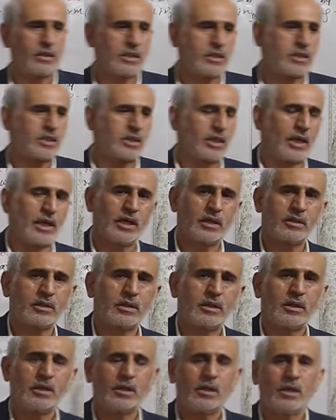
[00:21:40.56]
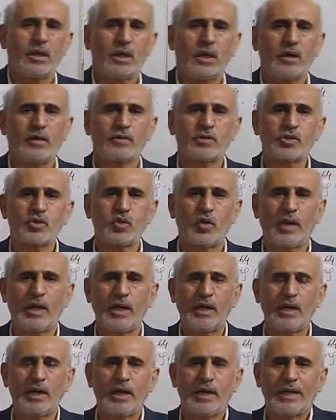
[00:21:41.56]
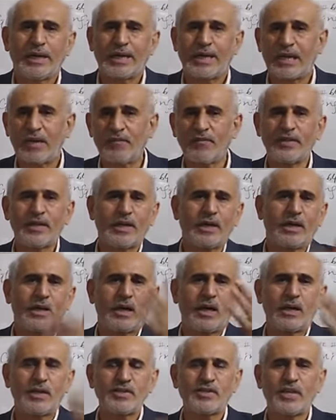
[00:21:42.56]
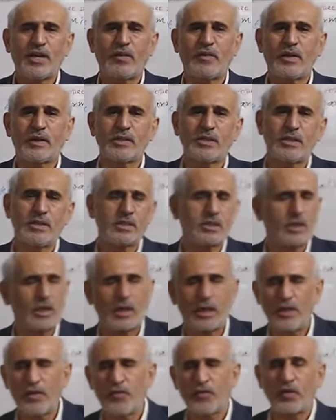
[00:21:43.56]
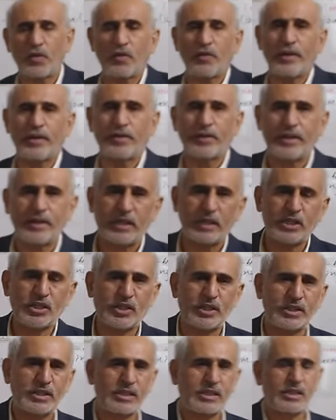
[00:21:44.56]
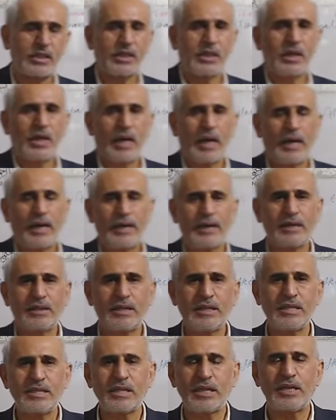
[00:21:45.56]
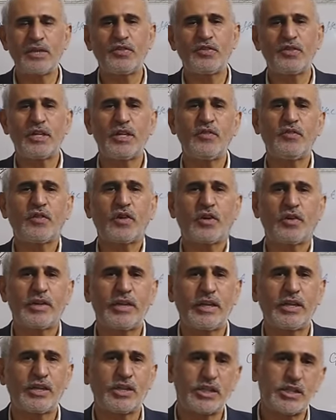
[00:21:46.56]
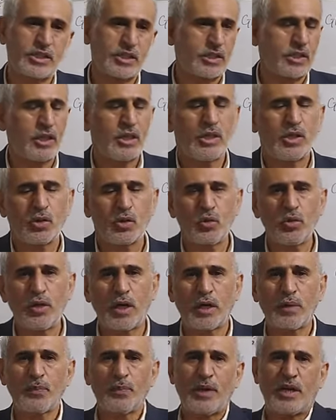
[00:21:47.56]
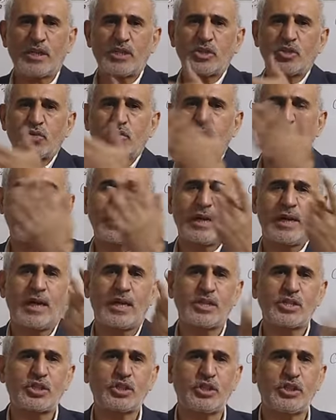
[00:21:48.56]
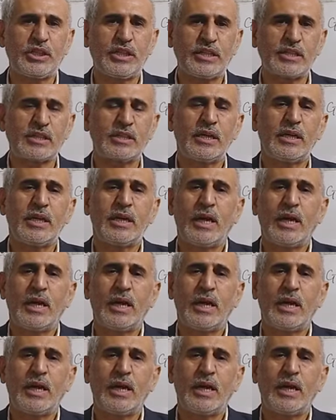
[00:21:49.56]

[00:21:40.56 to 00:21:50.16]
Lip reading: this earth soil give the these infrared radiations, and these infrared radiations do not pass through the glass sheets,